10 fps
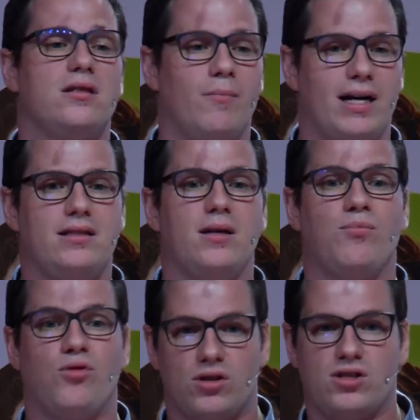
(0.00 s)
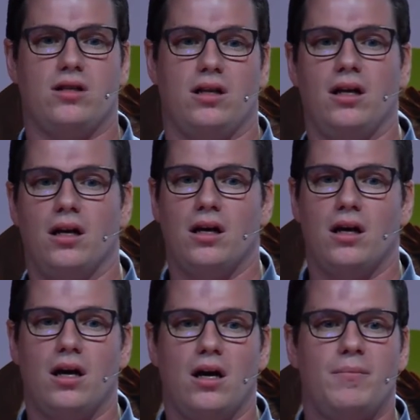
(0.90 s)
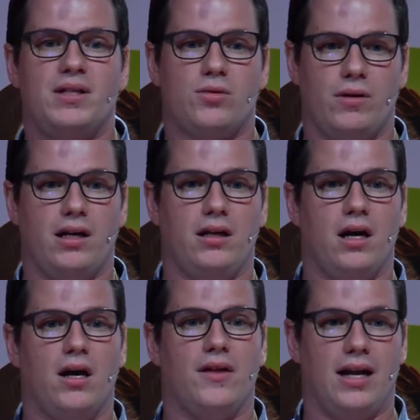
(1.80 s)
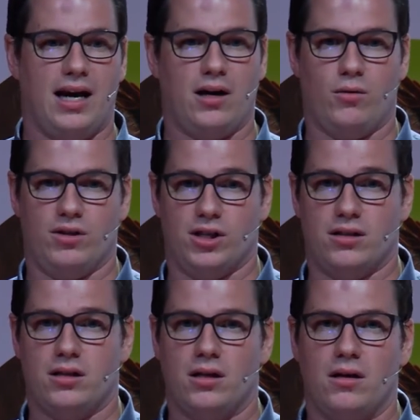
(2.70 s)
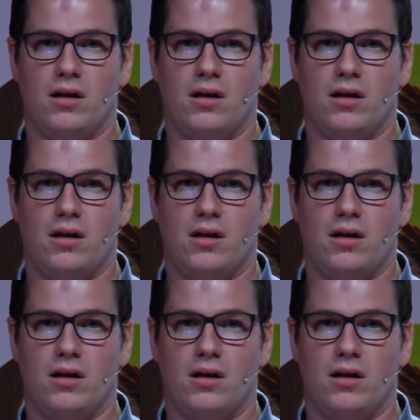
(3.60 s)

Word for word: in semantic prosody between the languages?